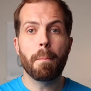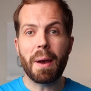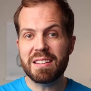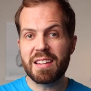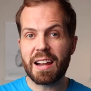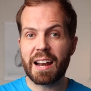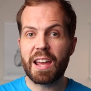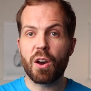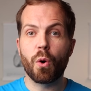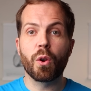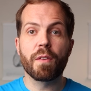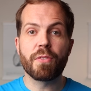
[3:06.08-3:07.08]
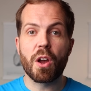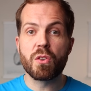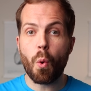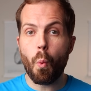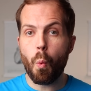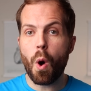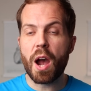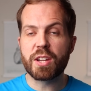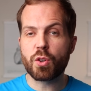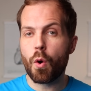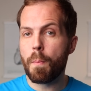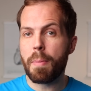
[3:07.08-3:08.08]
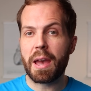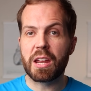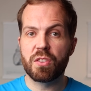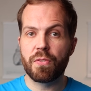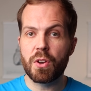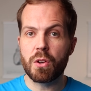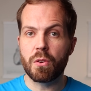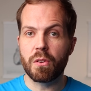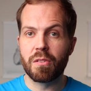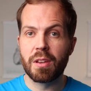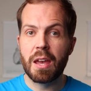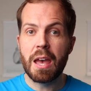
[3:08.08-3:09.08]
basically all of those white or beige foods.